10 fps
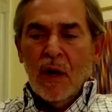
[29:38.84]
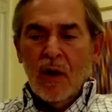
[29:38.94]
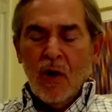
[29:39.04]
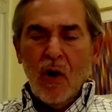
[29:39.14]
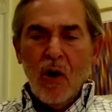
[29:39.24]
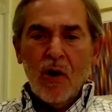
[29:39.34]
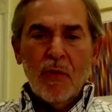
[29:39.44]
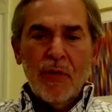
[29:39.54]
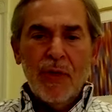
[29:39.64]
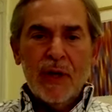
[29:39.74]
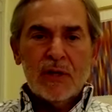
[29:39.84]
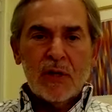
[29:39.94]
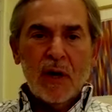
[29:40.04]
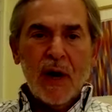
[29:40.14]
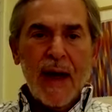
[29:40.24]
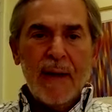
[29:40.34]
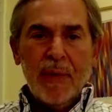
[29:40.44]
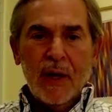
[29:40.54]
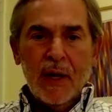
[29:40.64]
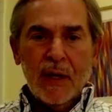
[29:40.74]
horrible things start
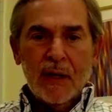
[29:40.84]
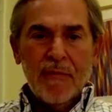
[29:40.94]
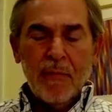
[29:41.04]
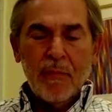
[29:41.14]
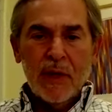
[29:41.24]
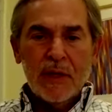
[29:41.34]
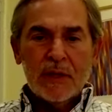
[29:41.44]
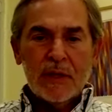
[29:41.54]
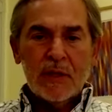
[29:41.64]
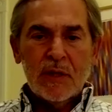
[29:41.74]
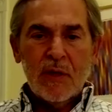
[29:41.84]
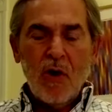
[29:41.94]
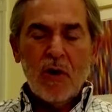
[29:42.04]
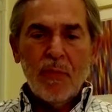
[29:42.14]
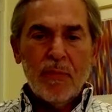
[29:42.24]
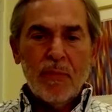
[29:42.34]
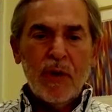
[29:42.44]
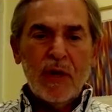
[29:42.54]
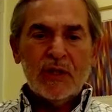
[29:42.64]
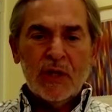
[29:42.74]
happening in different places and horrible
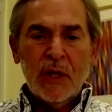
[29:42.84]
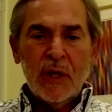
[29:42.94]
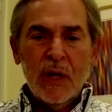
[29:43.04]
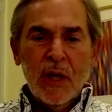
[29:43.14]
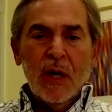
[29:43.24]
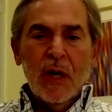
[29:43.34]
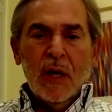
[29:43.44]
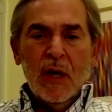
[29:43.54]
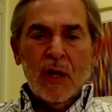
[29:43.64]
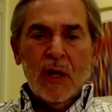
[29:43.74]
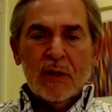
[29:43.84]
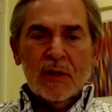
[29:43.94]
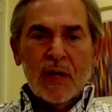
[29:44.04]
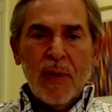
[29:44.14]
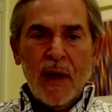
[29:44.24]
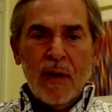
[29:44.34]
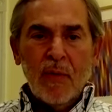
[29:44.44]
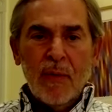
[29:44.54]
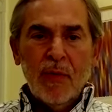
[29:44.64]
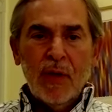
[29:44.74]
oppression, somehow
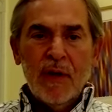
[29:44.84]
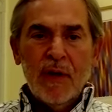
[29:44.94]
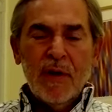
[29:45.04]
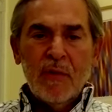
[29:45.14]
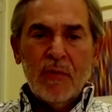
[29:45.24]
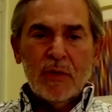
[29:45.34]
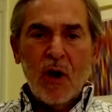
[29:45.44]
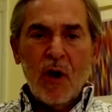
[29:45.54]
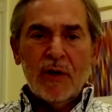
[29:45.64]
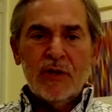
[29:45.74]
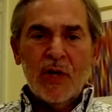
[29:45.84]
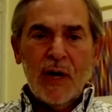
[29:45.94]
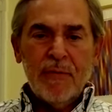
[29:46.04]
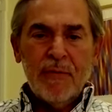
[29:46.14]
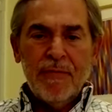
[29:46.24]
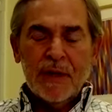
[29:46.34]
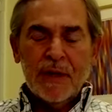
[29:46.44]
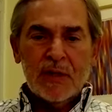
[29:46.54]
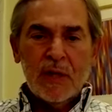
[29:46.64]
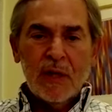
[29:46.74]
we believed that it was our job to
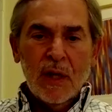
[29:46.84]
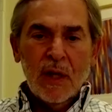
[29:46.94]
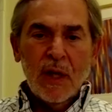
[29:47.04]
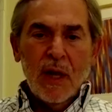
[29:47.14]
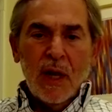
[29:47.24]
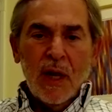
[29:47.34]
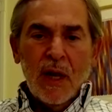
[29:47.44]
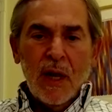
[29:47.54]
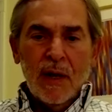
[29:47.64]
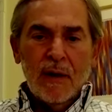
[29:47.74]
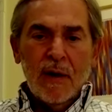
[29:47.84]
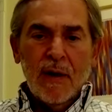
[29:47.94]
fix it. And